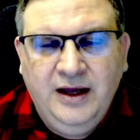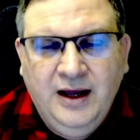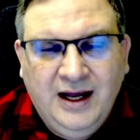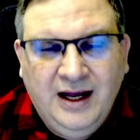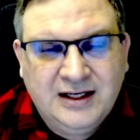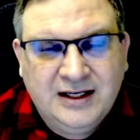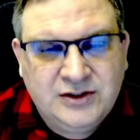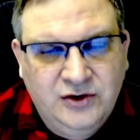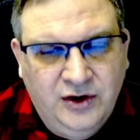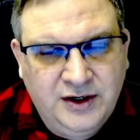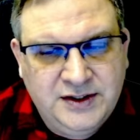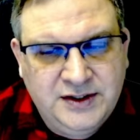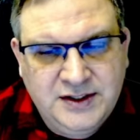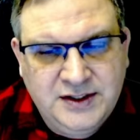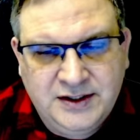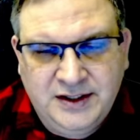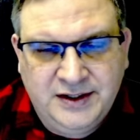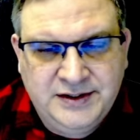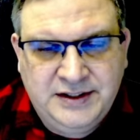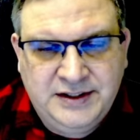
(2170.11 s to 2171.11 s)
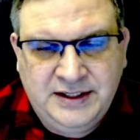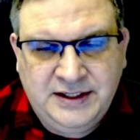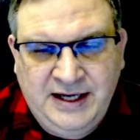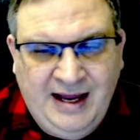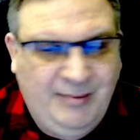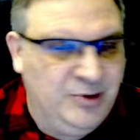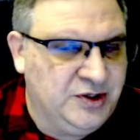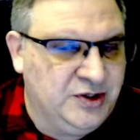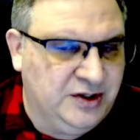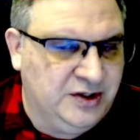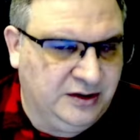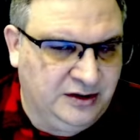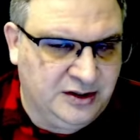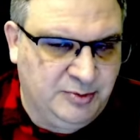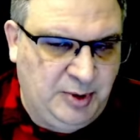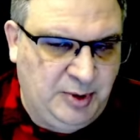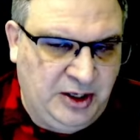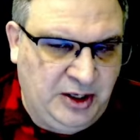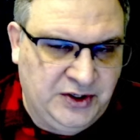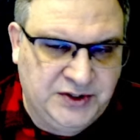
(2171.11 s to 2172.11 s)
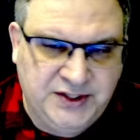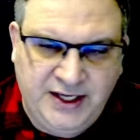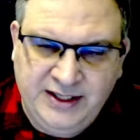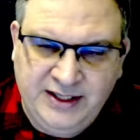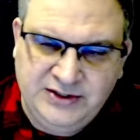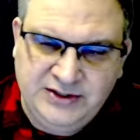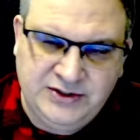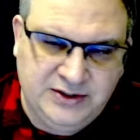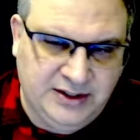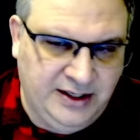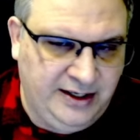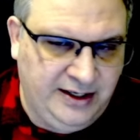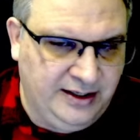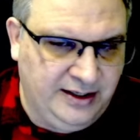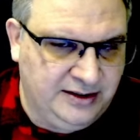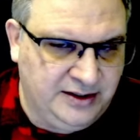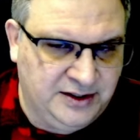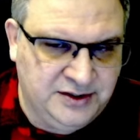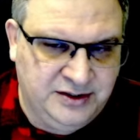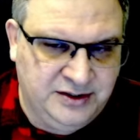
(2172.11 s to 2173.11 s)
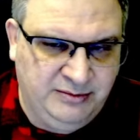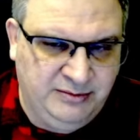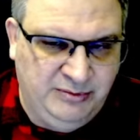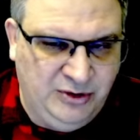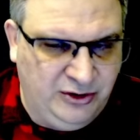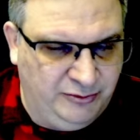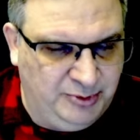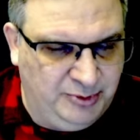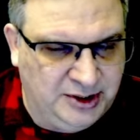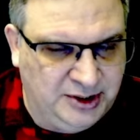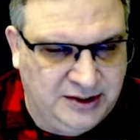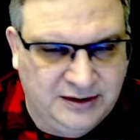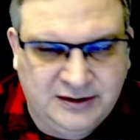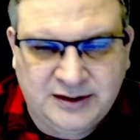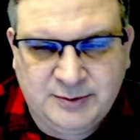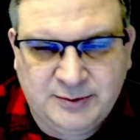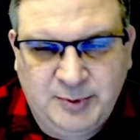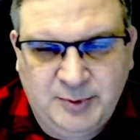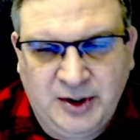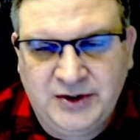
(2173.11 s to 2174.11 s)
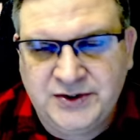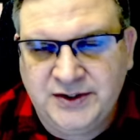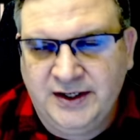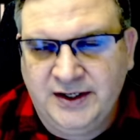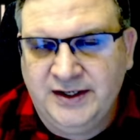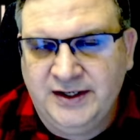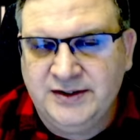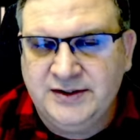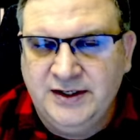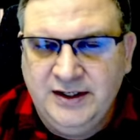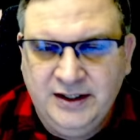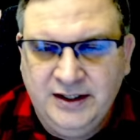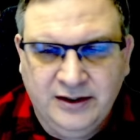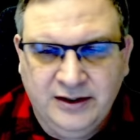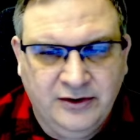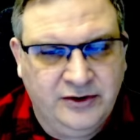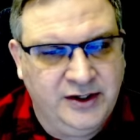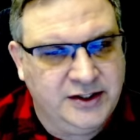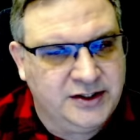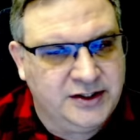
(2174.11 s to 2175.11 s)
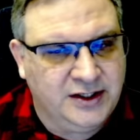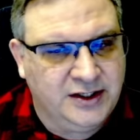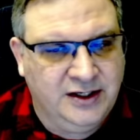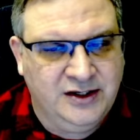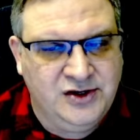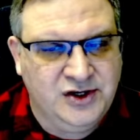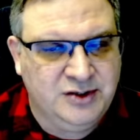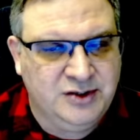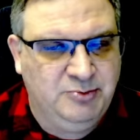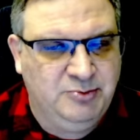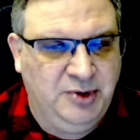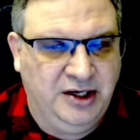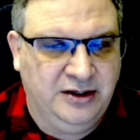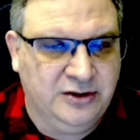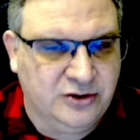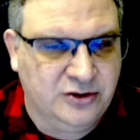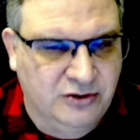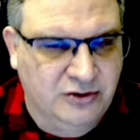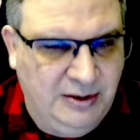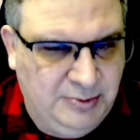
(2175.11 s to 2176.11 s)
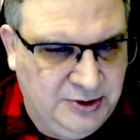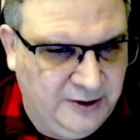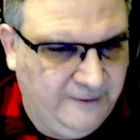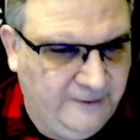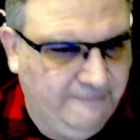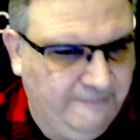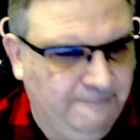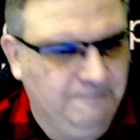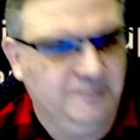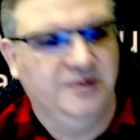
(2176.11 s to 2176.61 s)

As long as it does the damage that the spell says, and it does the movement that the spell says, this can just be a description.